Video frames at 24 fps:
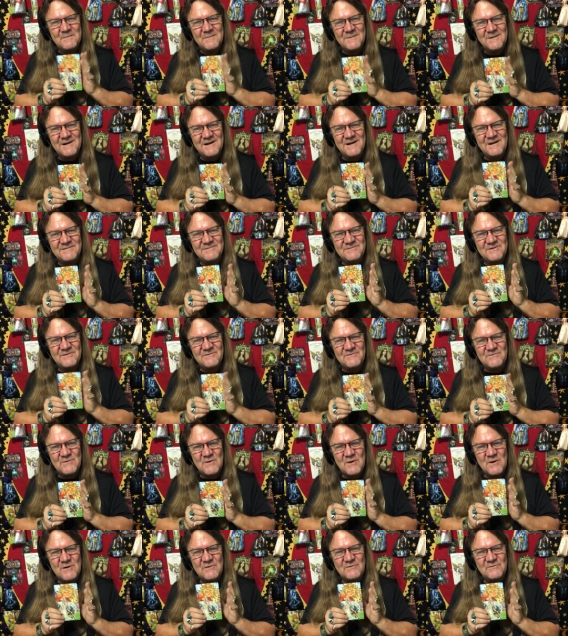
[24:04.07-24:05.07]
Let the
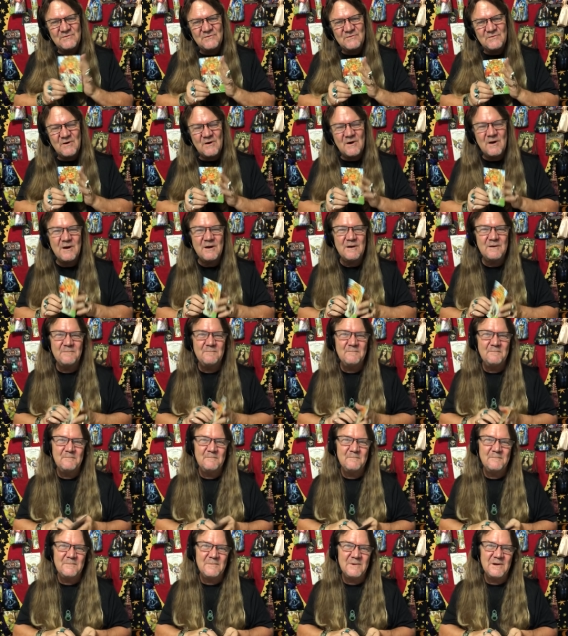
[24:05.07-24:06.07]
sun shine.
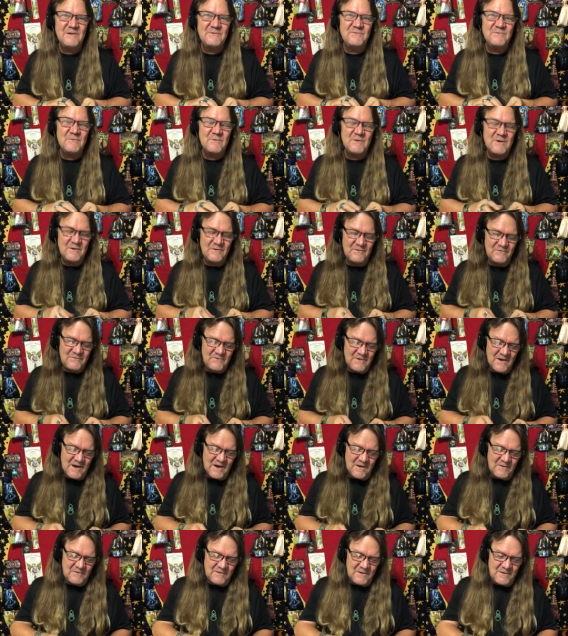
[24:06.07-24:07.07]
Let your inner
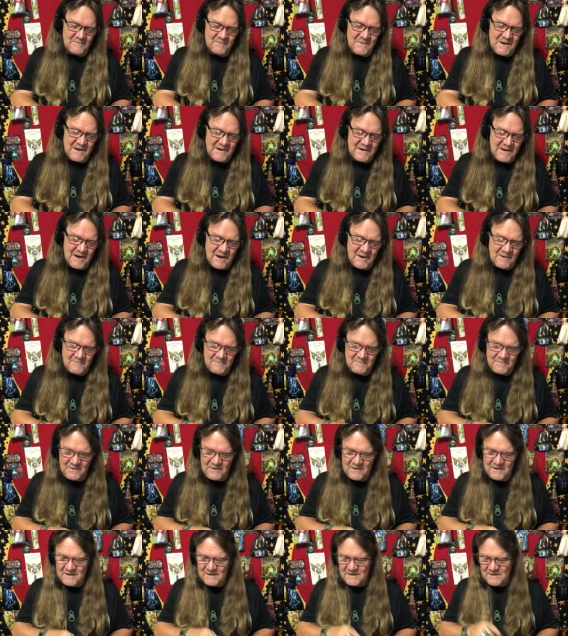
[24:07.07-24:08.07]
child come back out and
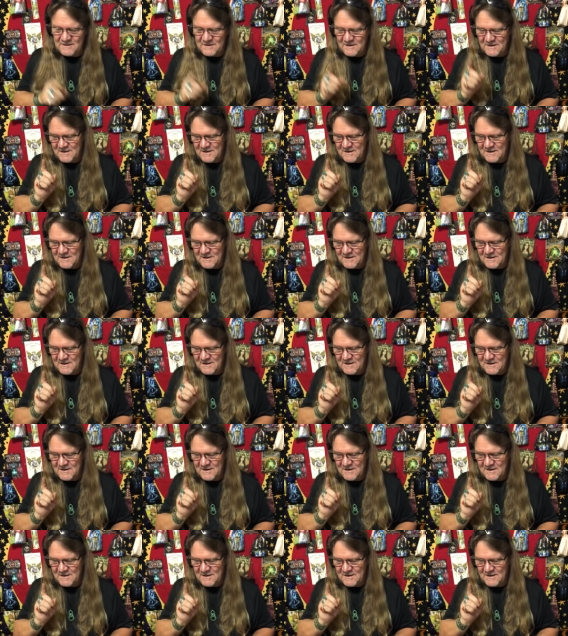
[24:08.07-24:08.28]
play.